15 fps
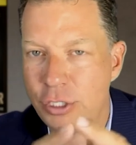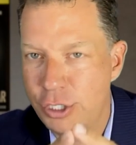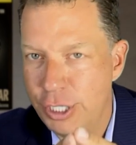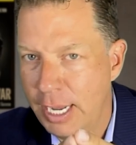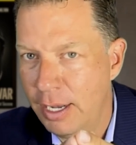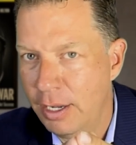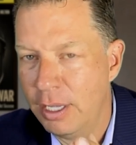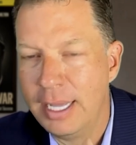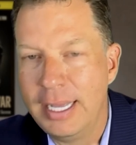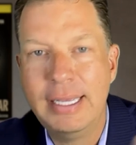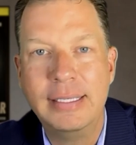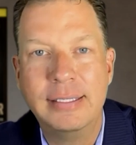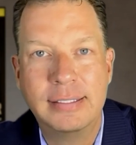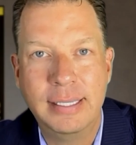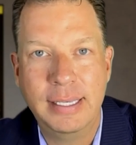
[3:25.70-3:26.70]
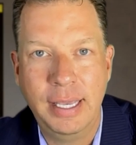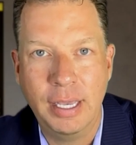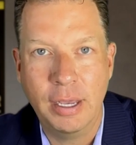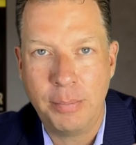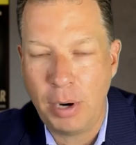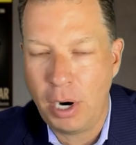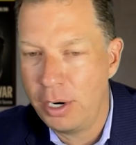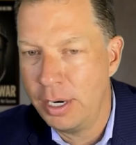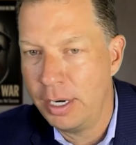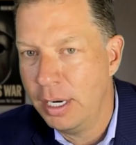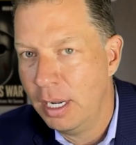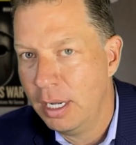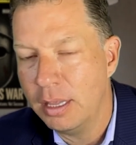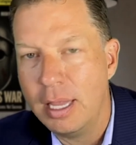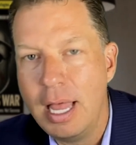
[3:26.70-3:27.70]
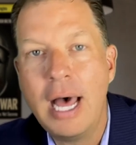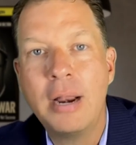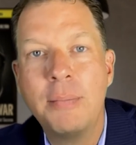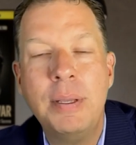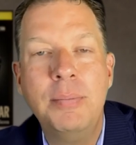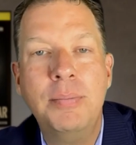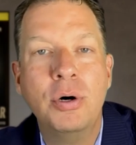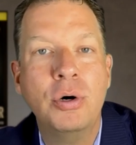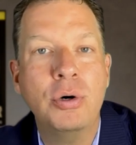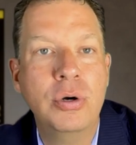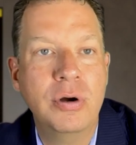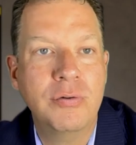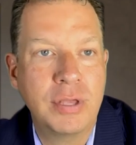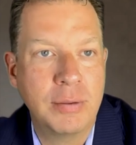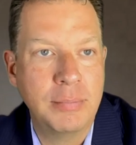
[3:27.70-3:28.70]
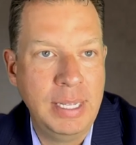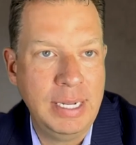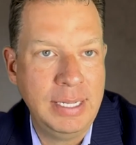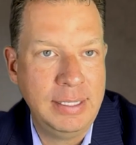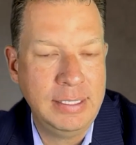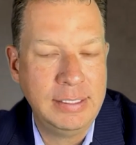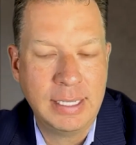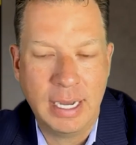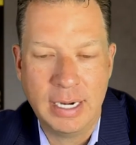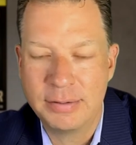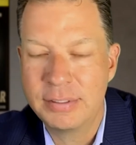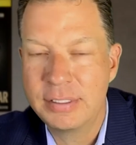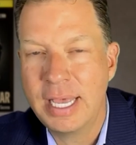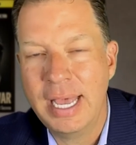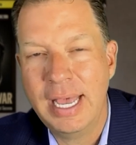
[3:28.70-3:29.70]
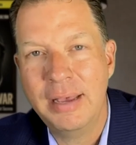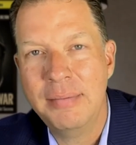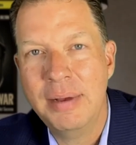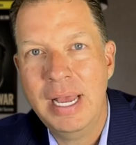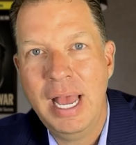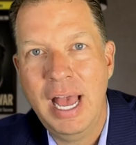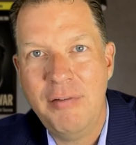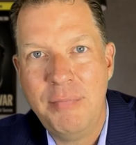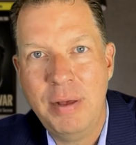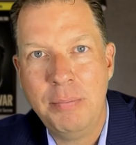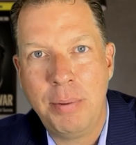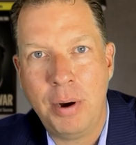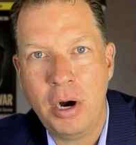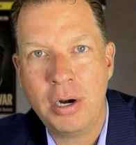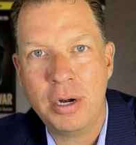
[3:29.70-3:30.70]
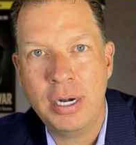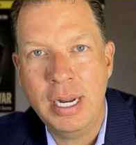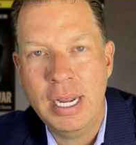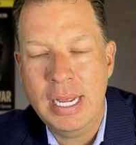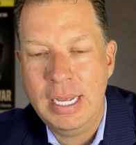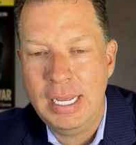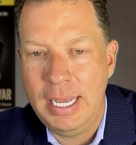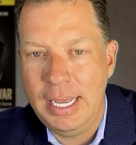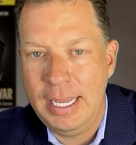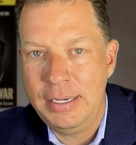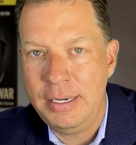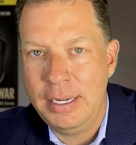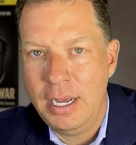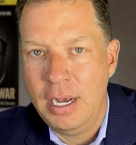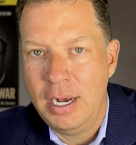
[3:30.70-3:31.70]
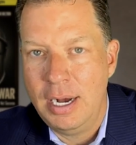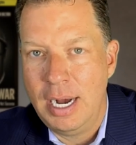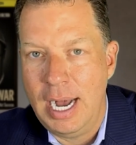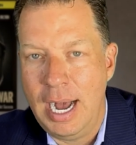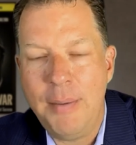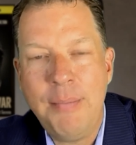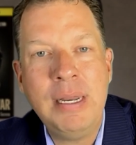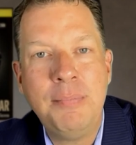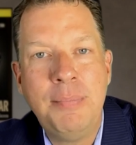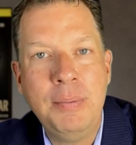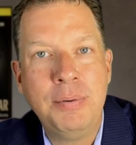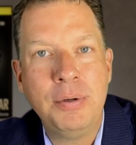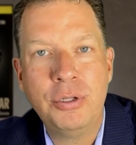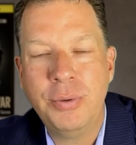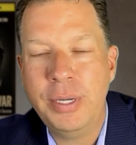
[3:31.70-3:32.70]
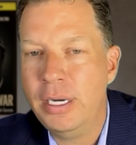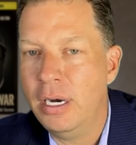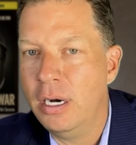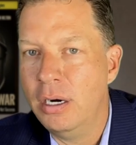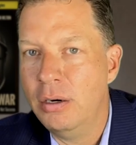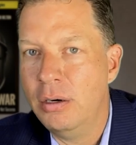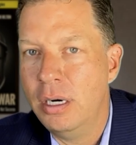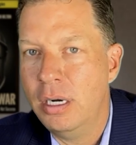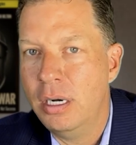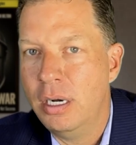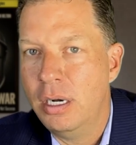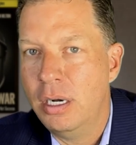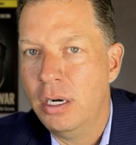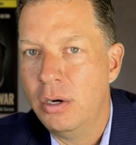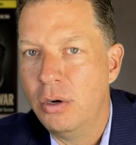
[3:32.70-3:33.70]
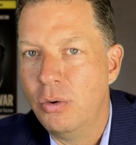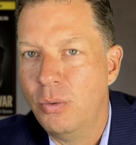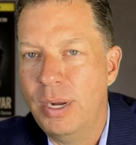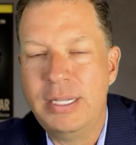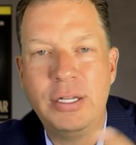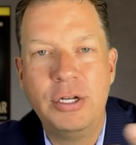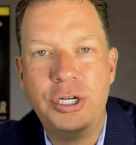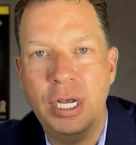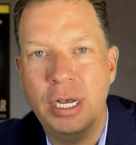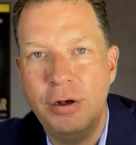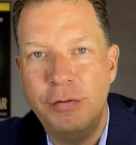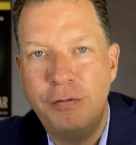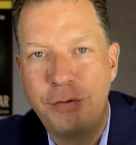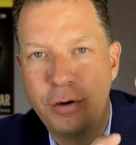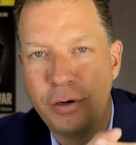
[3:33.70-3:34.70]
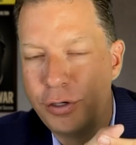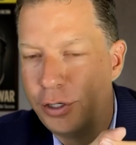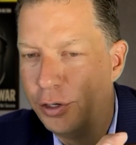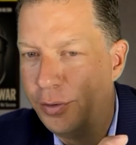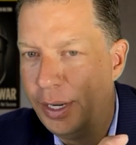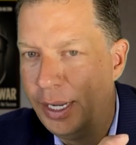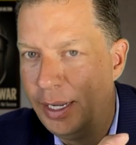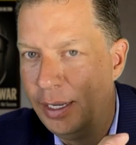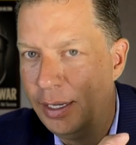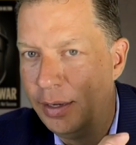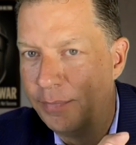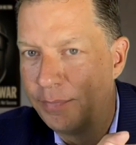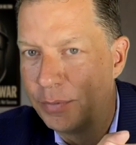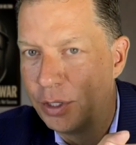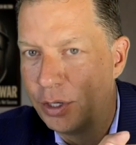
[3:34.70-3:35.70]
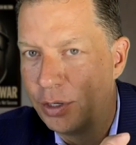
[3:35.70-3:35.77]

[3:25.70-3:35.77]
to jail. He's seeking a pardon. A lot of people who have committed these kind of scam have been pardoned. And how many people do we know went to jail for doing